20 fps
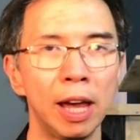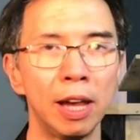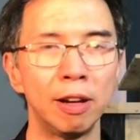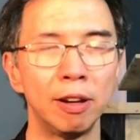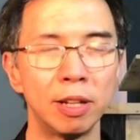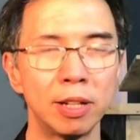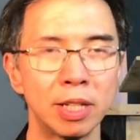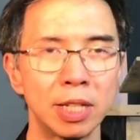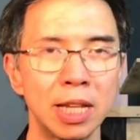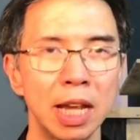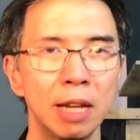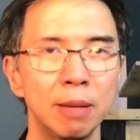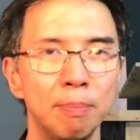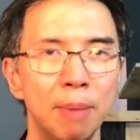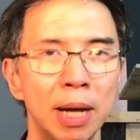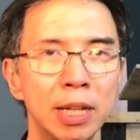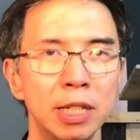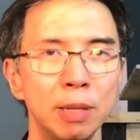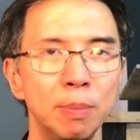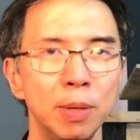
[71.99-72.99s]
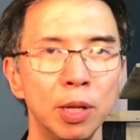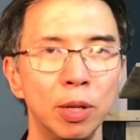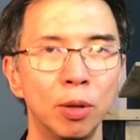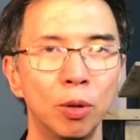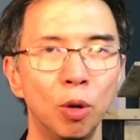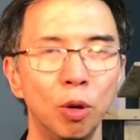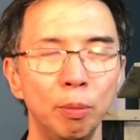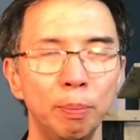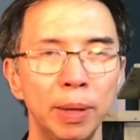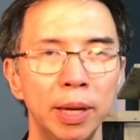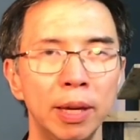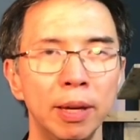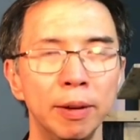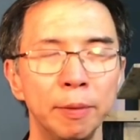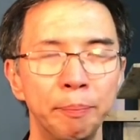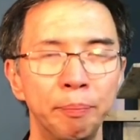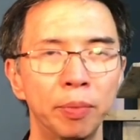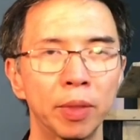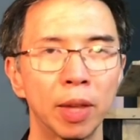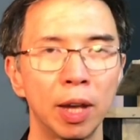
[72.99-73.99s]
And St. Maximilian Kolbe,
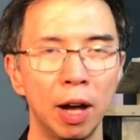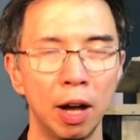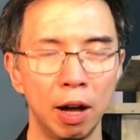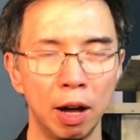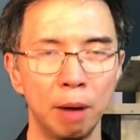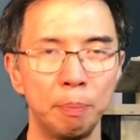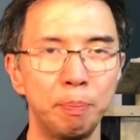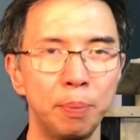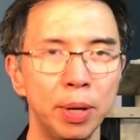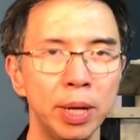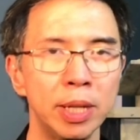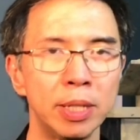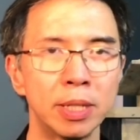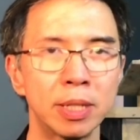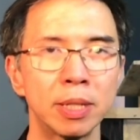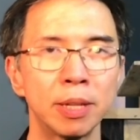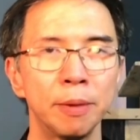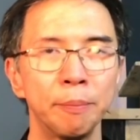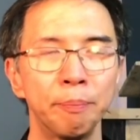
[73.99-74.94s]
a priest,